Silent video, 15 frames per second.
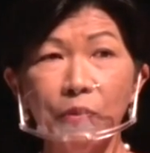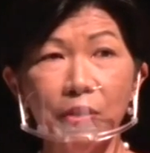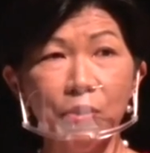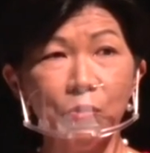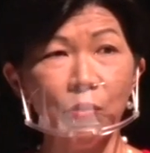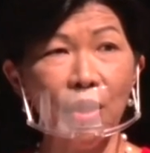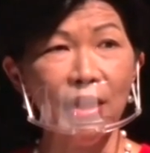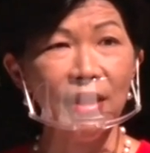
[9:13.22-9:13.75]

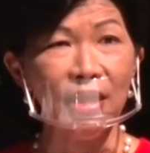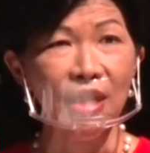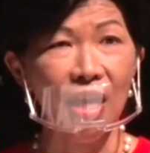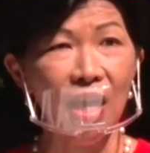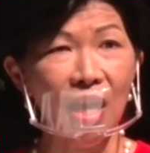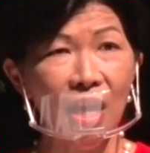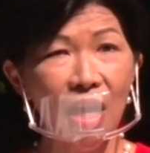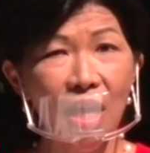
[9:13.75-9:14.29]
was riding
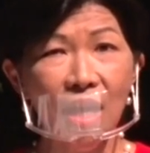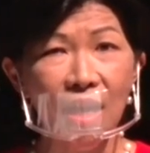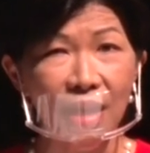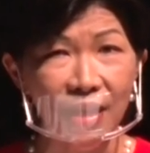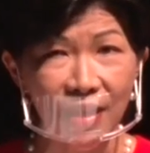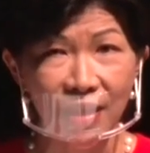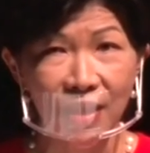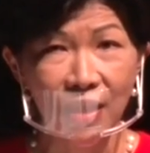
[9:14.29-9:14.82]

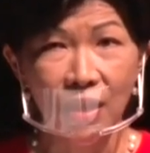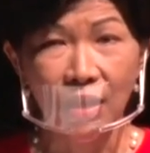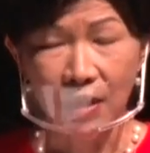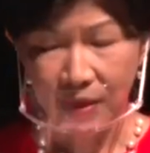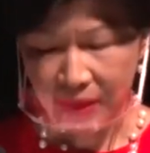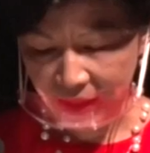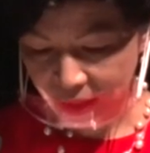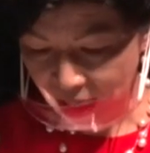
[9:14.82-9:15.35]
high on an